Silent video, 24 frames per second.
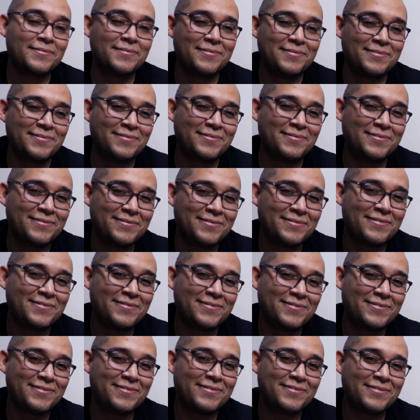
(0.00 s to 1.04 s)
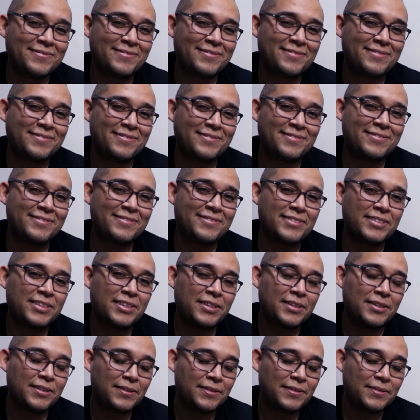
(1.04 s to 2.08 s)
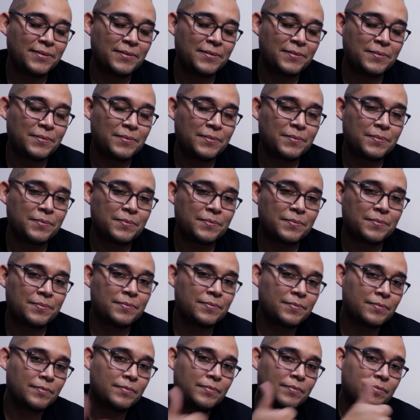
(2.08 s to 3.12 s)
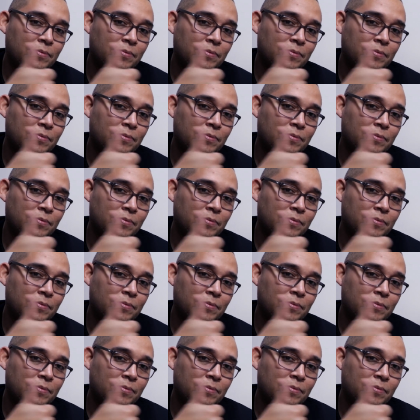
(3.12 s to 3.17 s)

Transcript: No words are spoken by the person on screen.